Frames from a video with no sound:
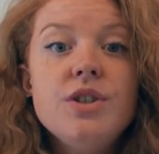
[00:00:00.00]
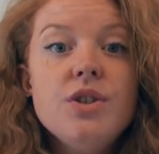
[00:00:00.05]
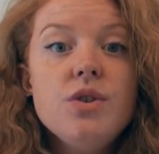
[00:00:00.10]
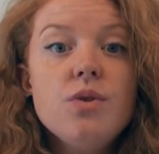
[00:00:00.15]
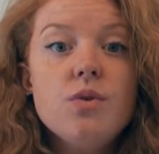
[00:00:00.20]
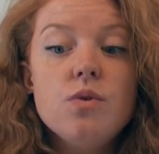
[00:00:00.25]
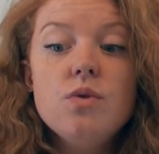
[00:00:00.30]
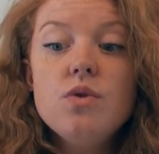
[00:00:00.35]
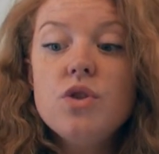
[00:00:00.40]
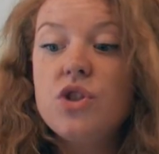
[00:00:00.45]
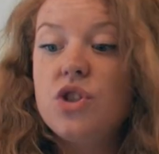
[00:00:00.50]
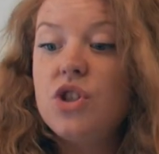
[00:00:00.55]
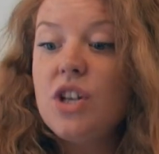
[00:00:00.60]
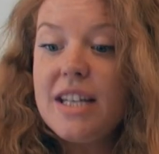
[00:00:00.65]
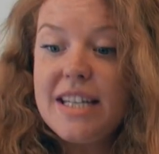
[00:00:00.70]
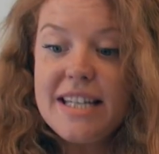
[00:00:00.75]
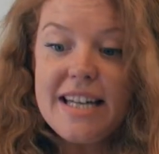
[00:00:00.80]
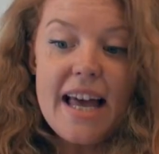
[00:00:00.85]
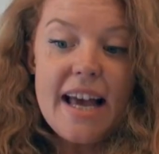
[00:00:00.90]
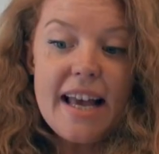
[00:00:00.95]
do
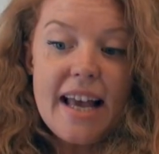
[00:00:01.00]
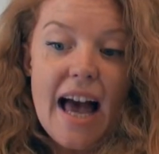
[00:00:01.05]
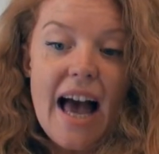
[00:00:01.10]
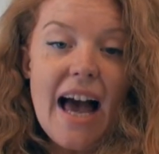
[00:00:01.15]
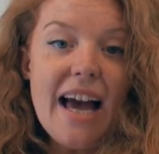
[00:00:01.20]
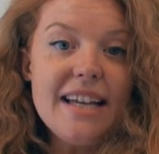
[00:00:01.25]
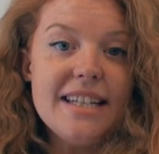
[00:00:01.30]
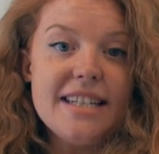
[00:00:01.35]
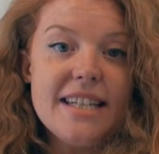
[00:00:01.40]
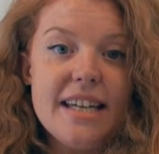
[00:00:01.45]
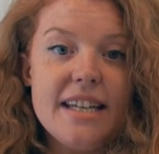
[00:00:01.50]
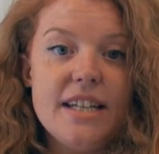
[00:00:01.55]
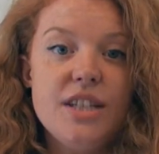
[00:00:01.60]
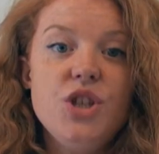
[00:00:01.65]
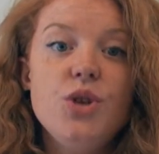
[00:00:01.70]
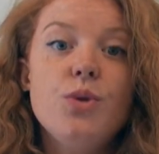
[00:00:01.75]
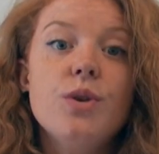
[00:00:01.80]
just like I did.